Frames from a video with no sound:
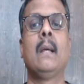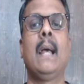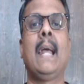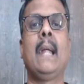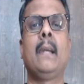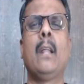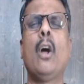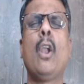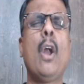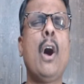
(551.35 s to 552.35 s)
And
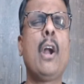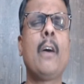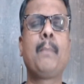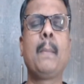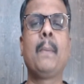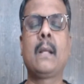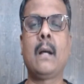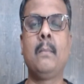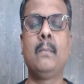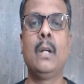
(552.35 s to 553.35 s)
a lot of people
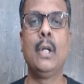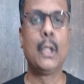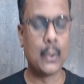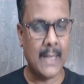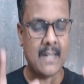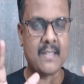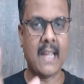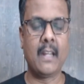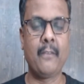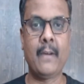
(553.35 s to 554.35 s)
come to that
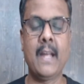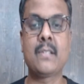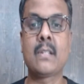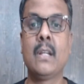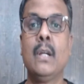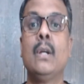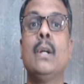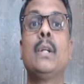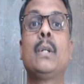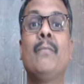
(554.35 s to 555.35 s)
sacrifice
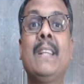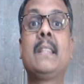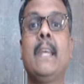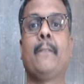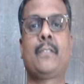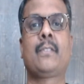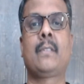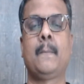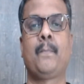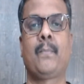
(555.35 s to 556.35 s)
with gifts.